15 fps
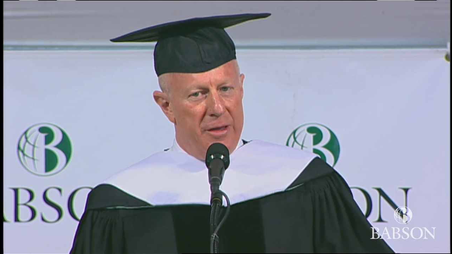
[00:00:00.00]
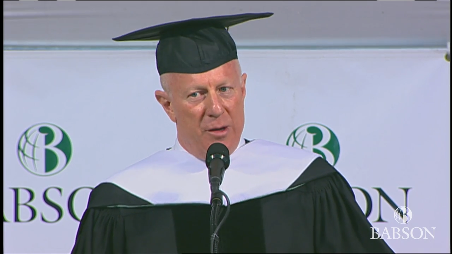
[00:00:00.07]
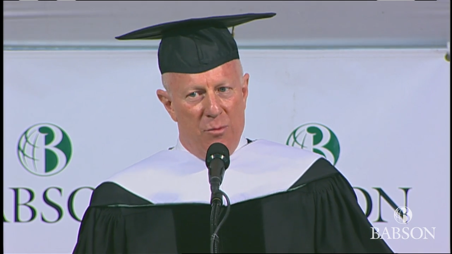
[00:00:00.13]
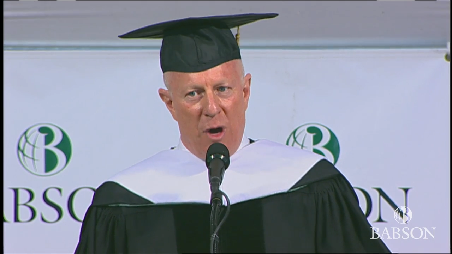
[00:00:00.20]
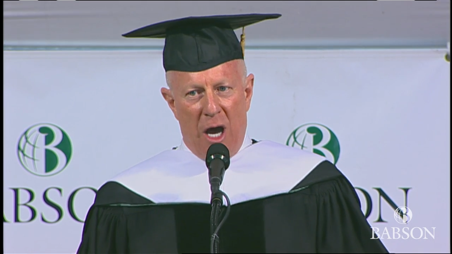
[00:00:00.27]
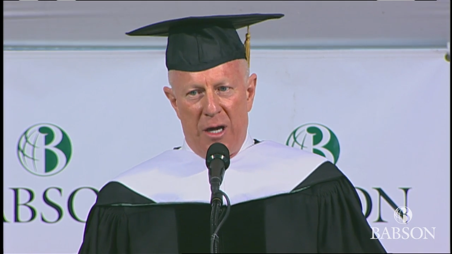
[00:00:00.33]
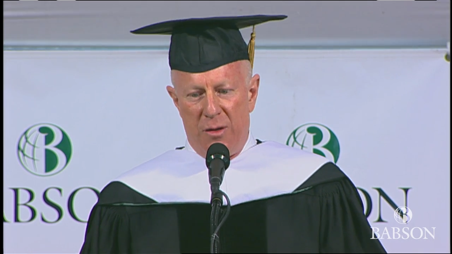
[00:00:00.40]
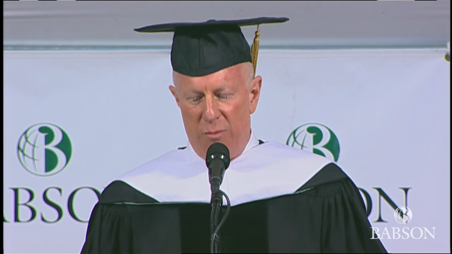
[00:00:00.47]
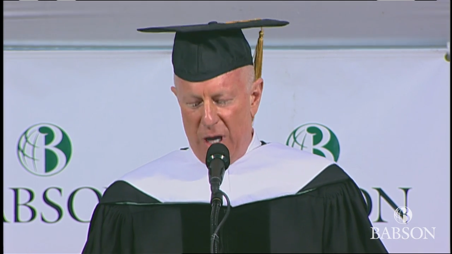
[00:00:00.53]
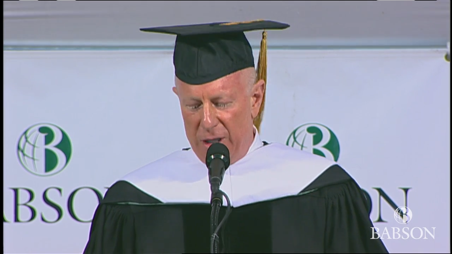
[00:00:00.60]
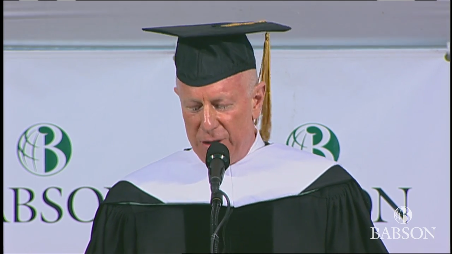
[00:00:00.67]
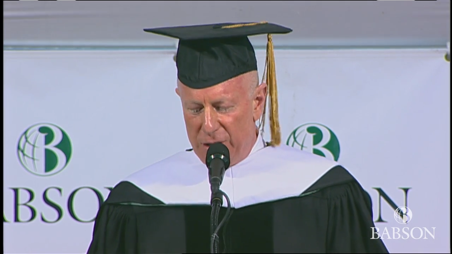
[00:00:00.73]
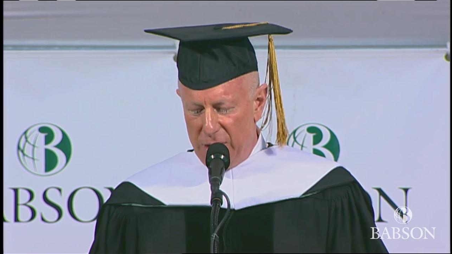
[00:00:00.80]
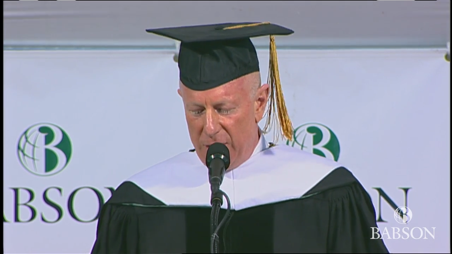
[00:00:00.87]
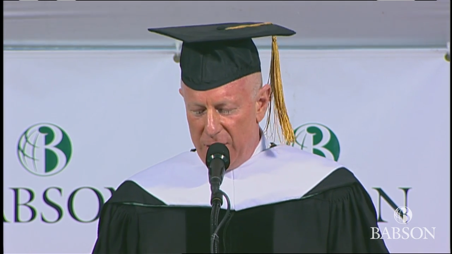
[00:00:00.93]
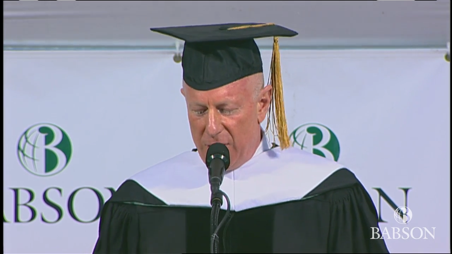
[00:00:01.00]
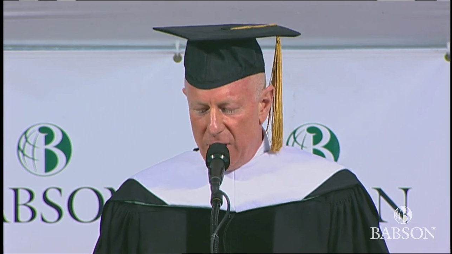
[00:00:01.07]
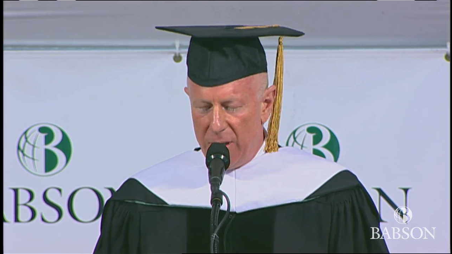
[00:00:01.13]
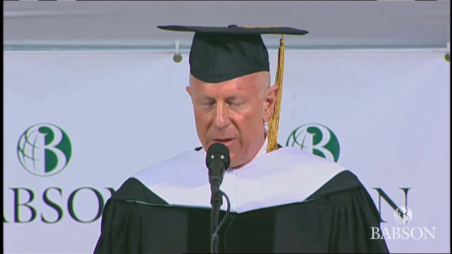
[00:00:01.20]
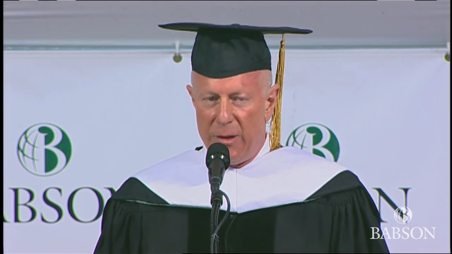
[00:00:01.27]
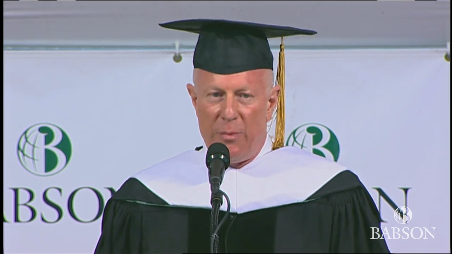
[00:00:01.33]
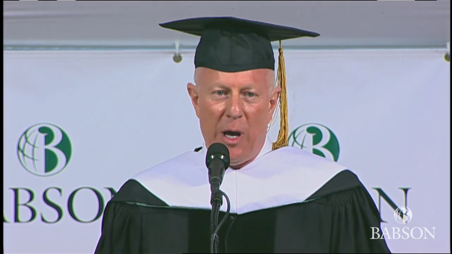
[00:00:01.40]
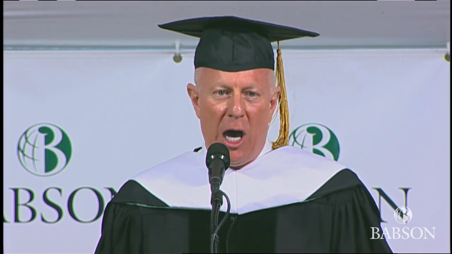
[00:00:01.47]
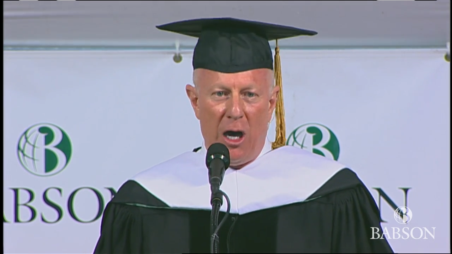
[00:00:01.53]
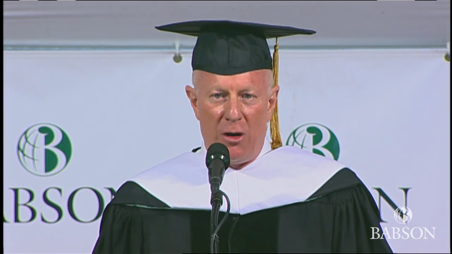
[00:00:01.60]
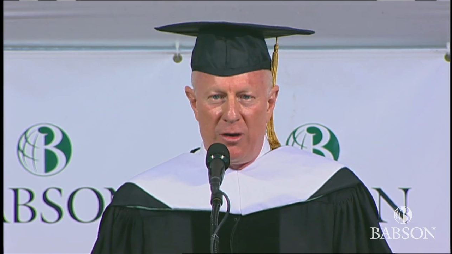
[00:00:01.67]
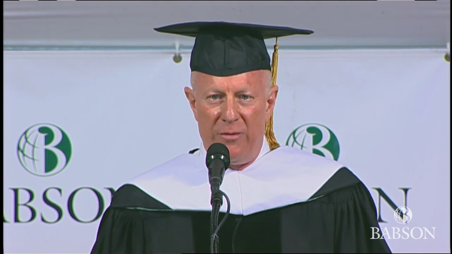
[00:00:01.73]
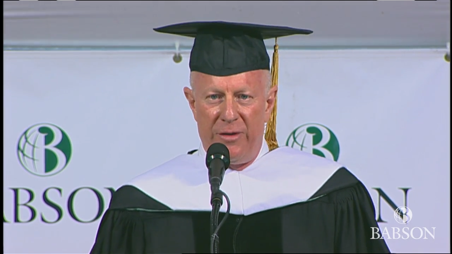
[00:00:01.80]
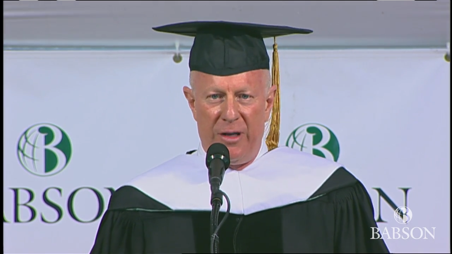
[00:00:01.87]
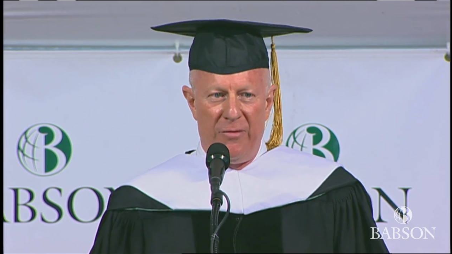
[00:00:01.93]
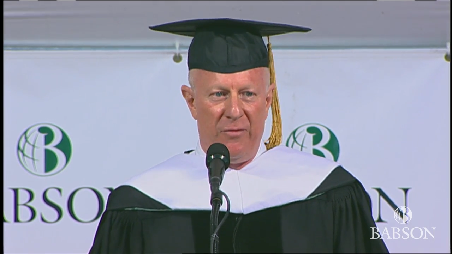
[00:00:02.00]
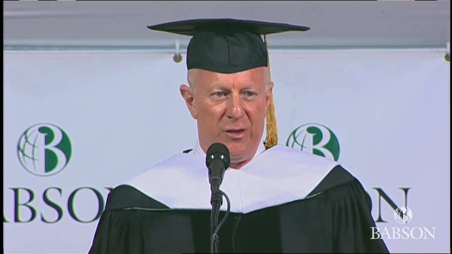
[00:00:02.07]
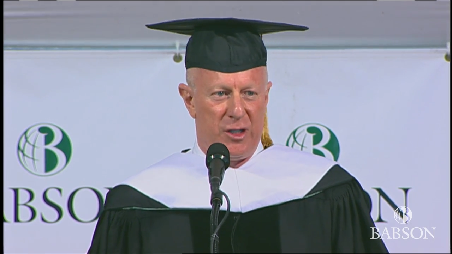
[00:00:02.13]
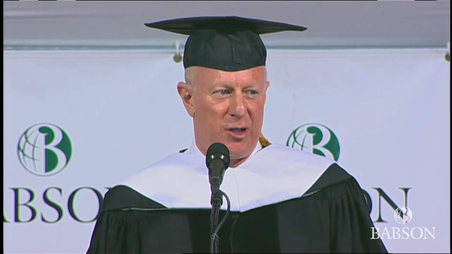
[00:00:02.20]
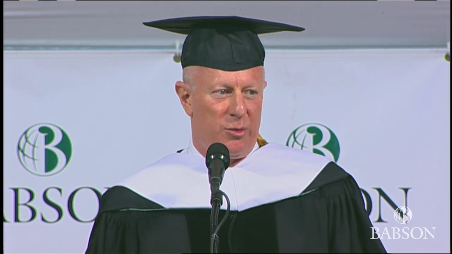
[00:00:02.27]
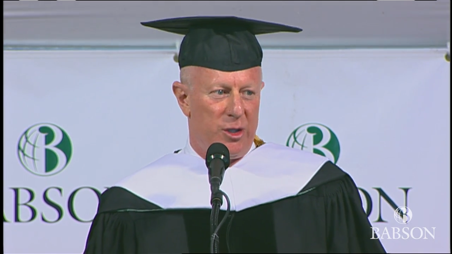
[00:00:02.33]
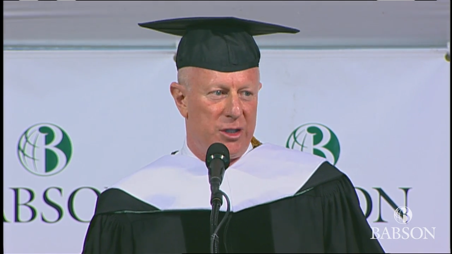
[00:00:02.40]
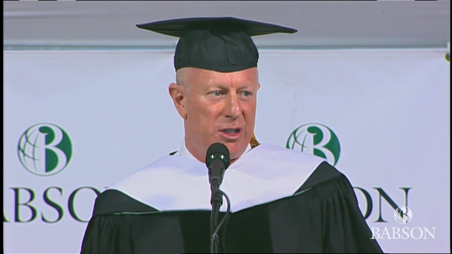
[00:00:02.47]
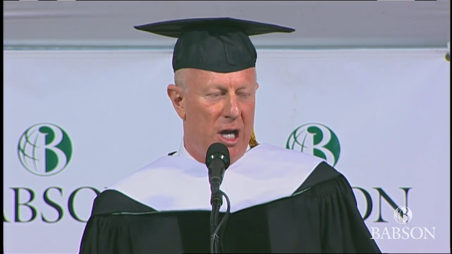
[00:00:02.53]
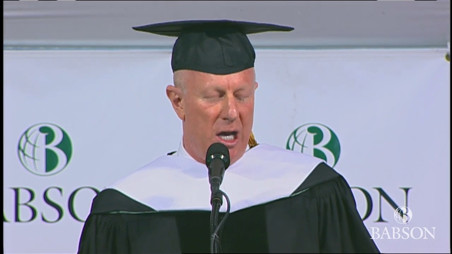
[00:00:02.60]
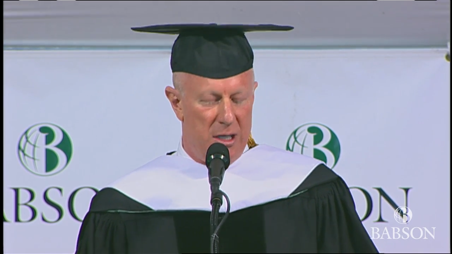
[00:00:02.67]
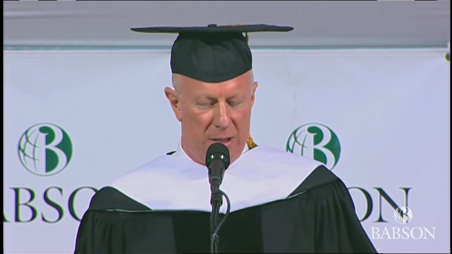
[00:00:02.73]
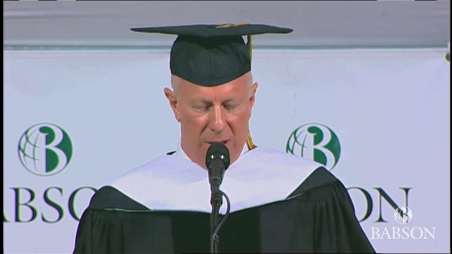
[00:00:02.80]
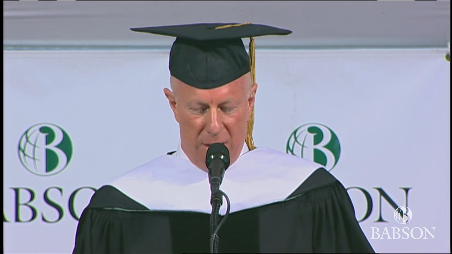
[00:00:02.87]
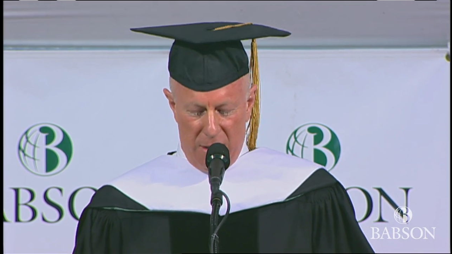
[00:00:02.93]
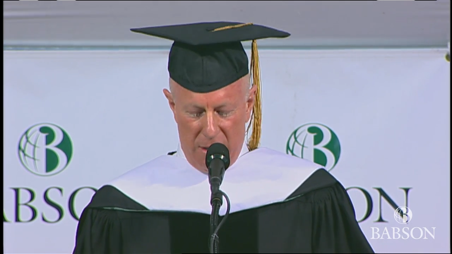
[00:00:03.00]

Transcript: that Marty mentioned, The Power of the Invisible Sun.